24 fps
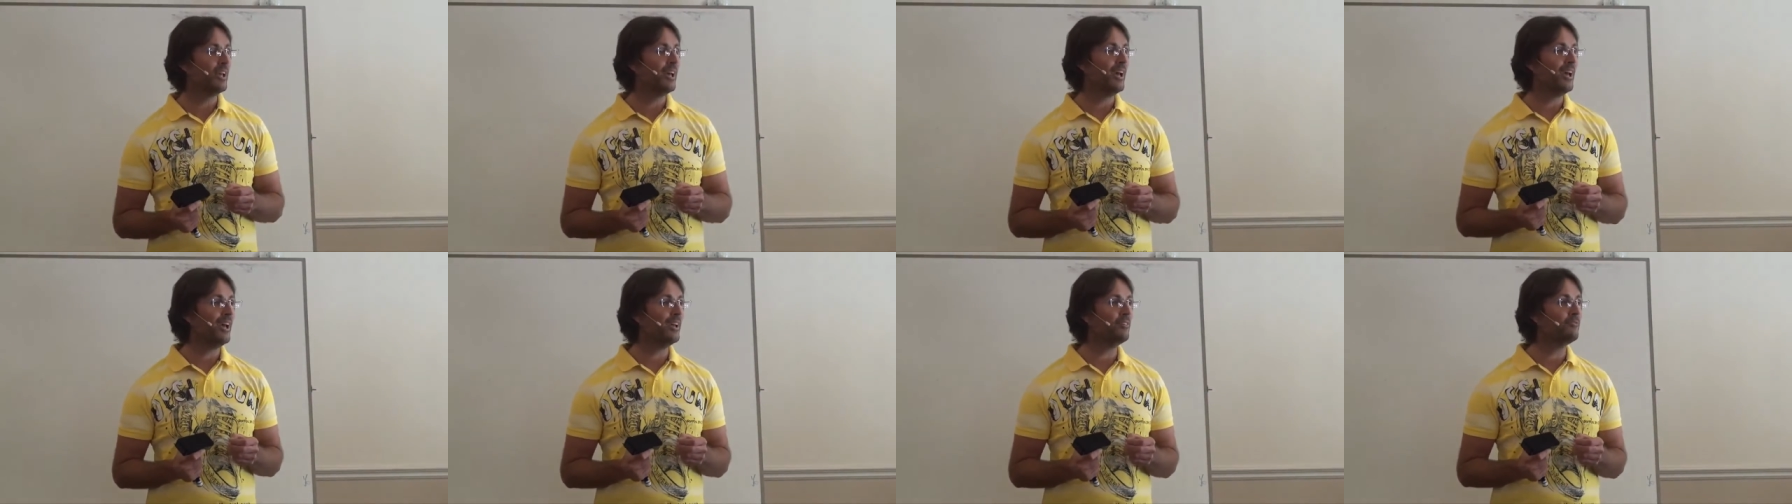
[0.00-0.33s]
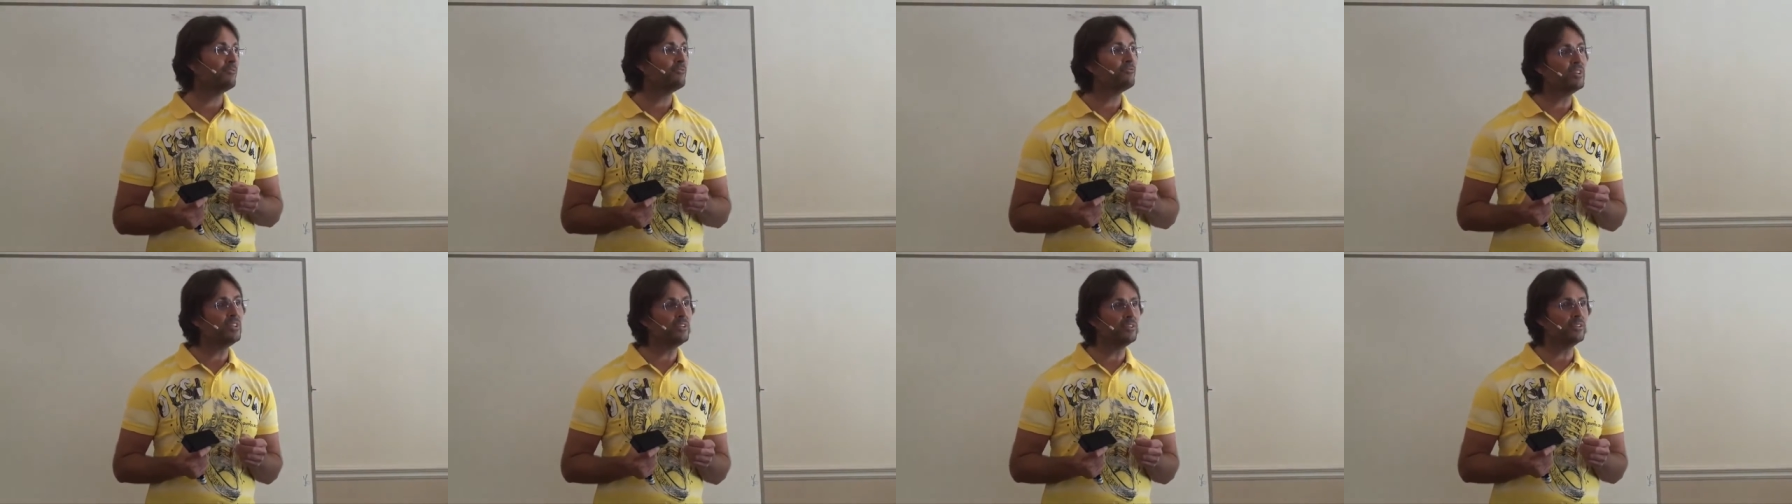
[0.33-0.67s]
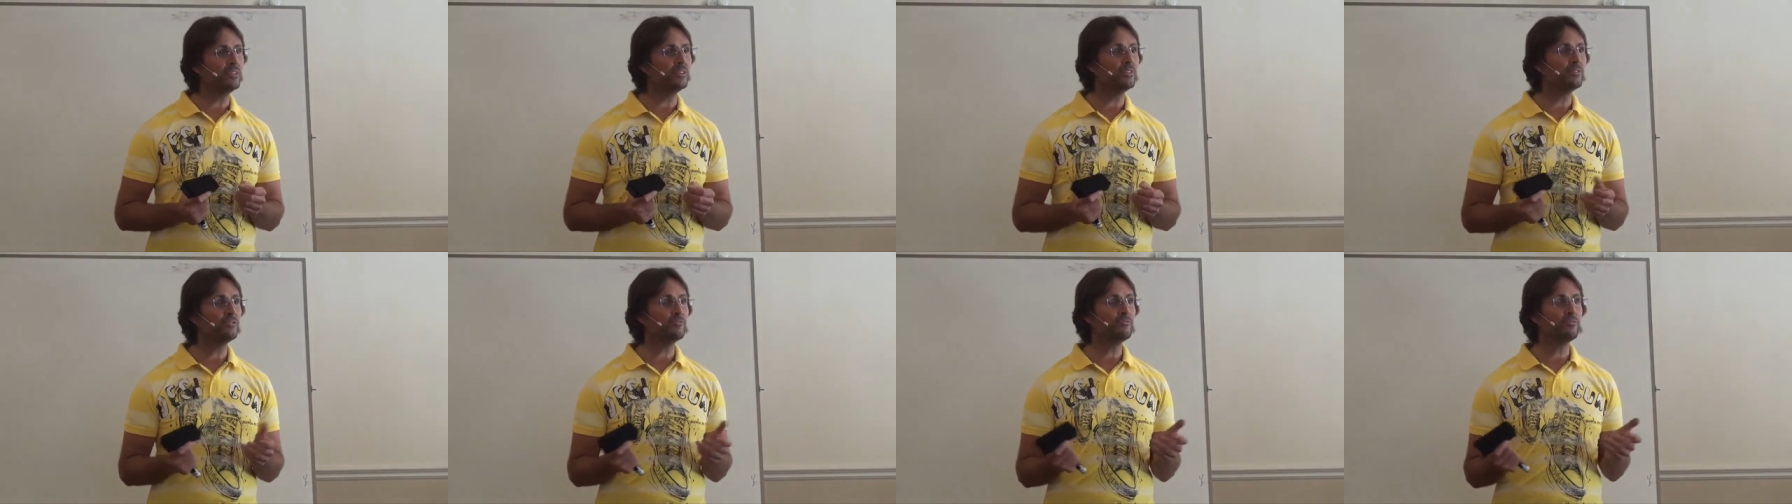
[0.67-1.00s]
and
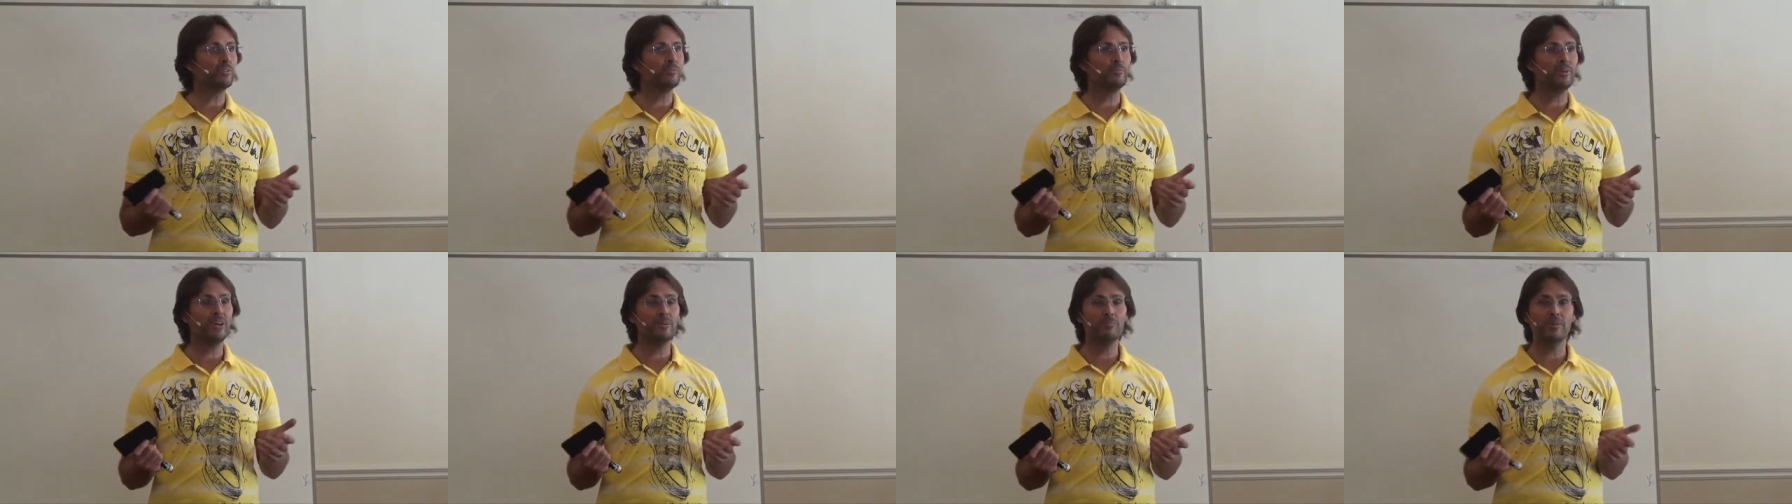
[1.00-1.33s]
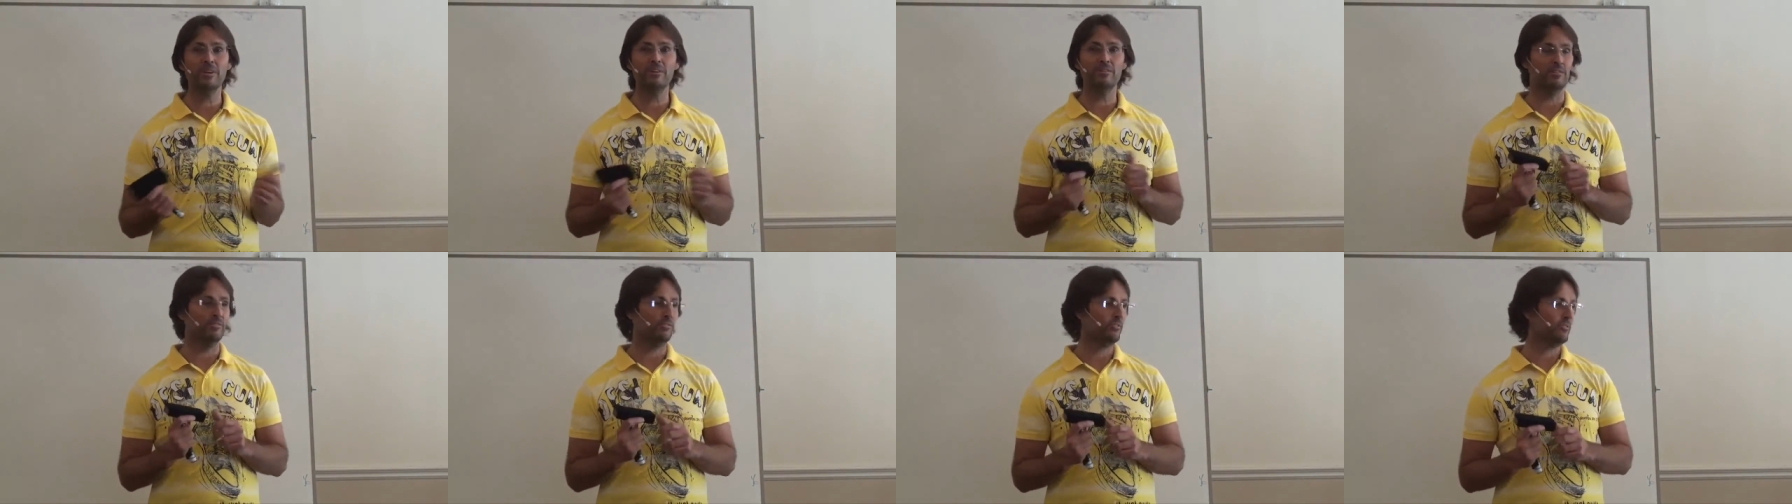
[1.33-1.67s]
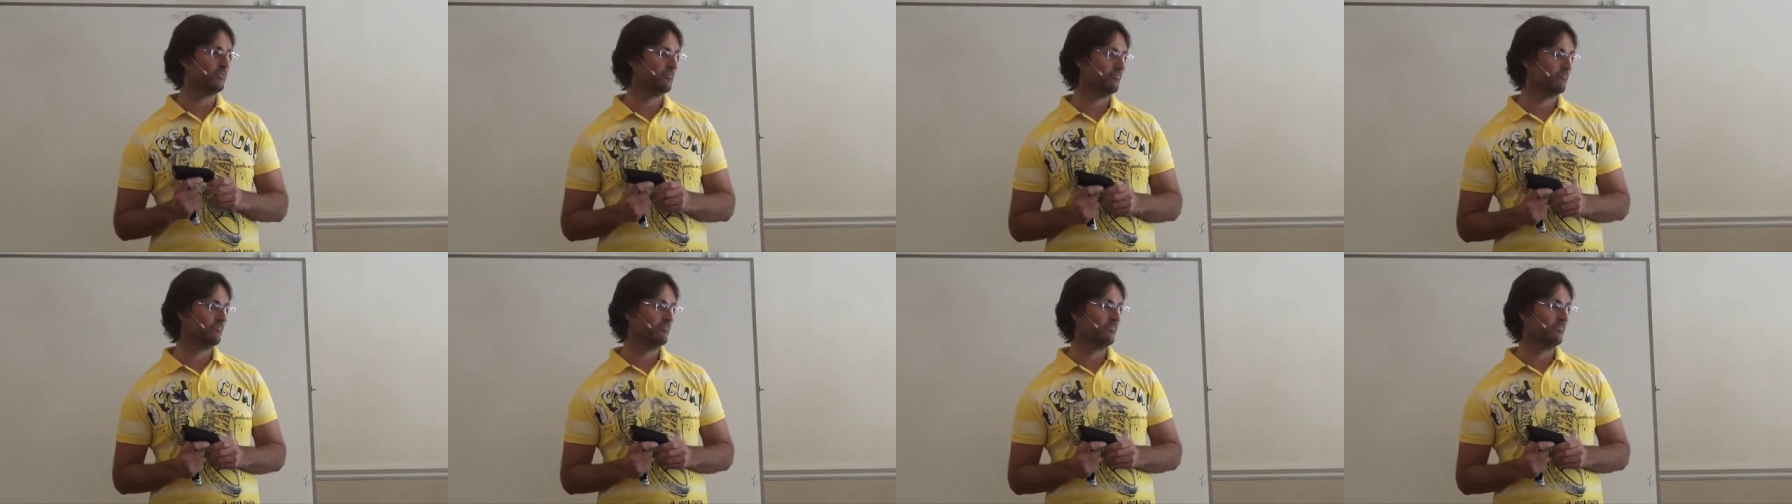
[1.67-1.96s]
feelings from our parents,